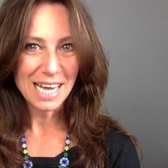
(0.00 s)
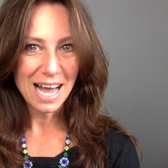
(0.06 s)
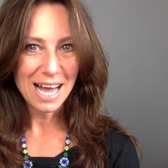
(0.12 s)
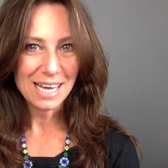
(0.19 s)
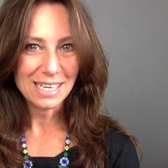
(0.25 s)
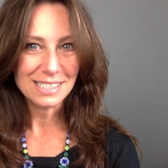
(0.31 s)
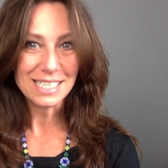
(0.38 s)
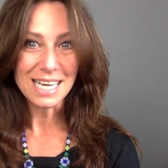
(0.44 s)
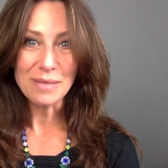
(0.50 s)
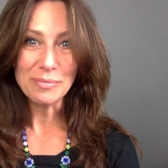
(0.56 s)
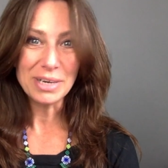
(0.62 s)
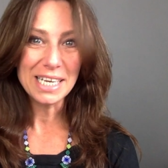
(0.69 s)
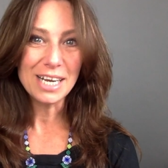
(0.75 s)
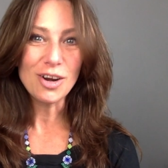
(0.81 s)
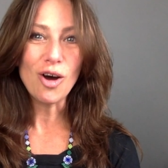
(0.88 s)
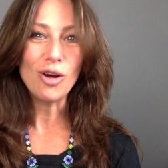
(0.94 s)
and
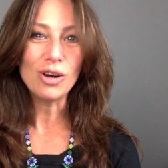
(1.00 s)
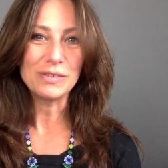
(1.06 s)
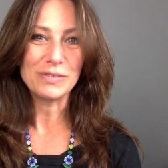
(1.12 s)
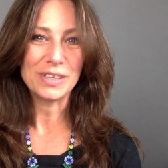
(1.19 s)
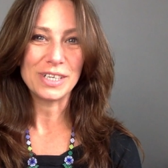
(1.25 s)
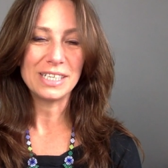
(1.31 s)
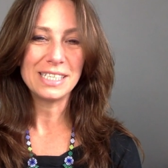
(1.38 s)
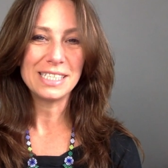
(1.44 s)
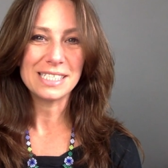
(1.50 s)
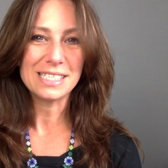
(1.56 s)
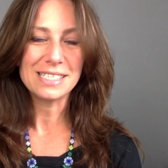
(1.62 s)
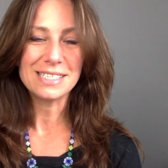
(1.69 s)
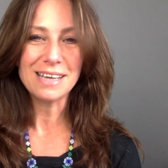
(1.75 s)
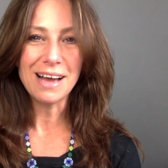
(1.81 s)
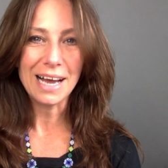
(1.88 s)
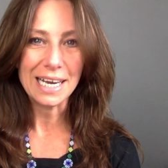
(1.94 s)
Emily and Oliver
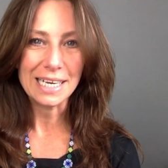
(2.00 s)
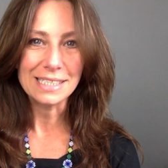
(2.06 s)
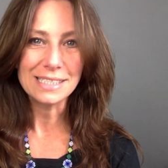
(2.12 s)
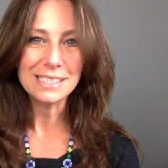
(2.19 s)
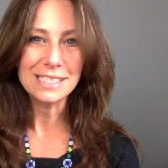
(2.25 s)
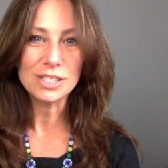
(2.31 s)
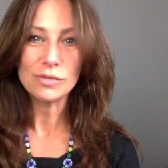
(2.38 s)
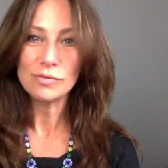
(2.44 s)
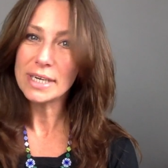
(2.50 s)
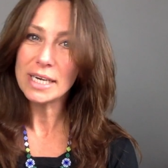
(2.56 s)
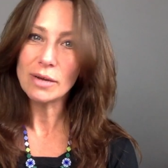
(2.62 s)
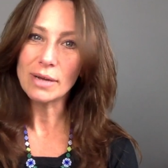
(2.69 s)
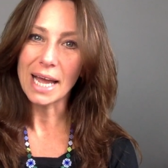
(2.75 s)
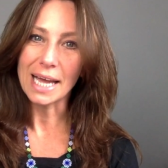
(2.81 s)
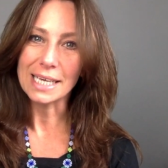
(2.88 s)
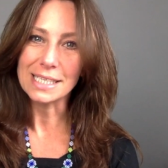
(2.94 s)
decide to
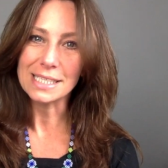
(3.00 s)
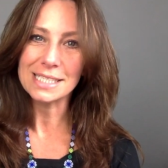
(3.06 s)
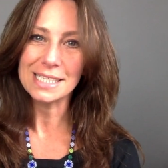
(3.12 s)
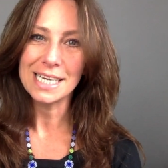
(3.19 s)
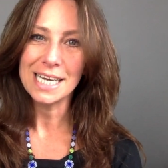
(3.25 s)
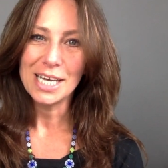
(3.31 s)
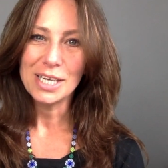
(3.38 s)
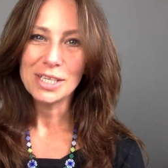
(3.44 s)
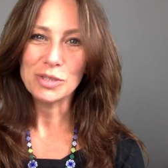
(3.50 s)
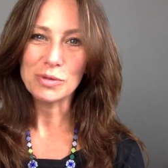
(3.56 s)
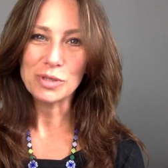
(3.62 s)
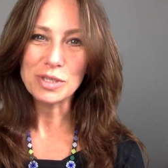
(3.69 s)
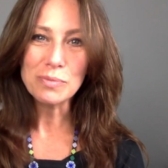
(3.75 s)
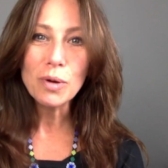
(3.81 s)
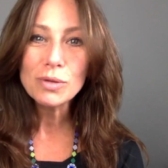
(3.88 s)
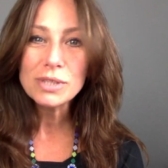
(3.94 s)
relocate to a small